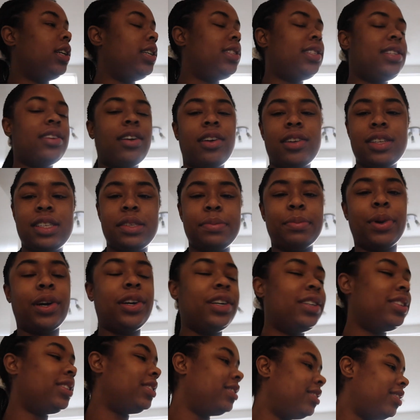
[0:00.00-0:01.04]
it's not
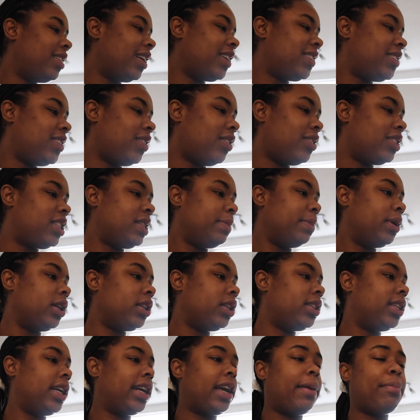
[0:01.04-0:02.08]
smart. That's not a
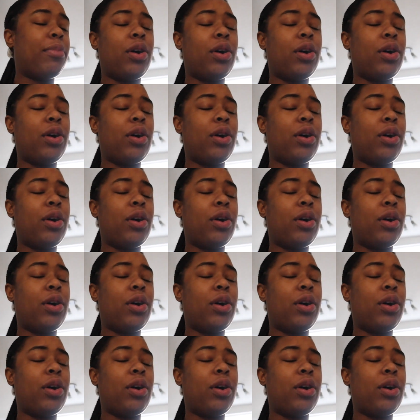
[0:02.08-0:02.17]
smart thing.